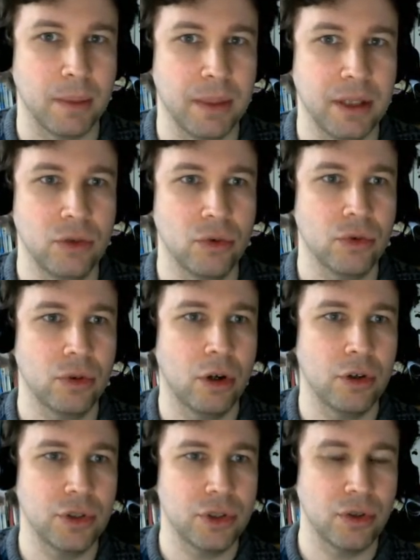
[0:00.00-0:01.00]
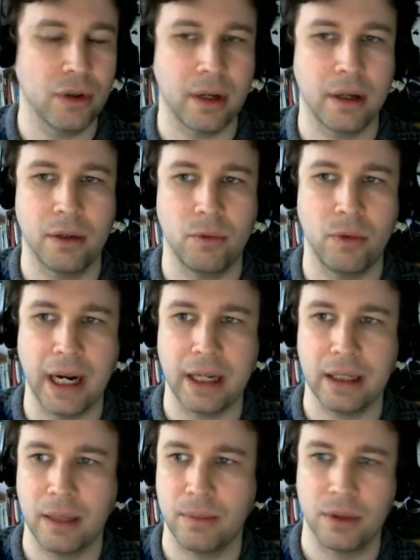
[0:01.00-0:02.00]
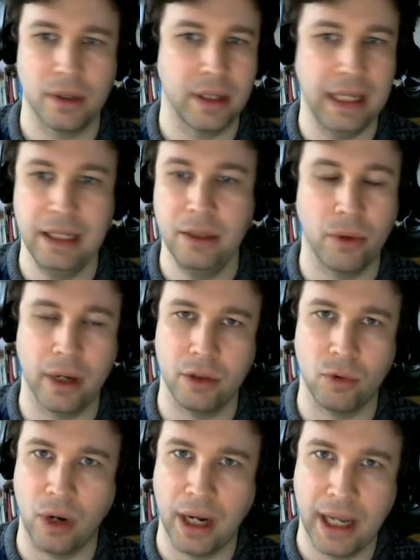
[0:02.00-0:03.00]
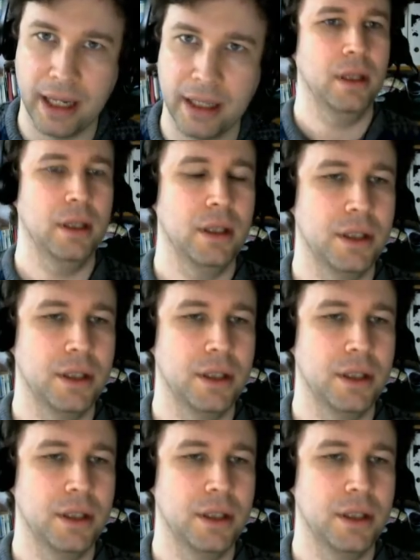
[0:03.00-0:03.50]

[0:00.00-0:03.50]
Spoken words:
I mean, you could host your React app anywhere you like.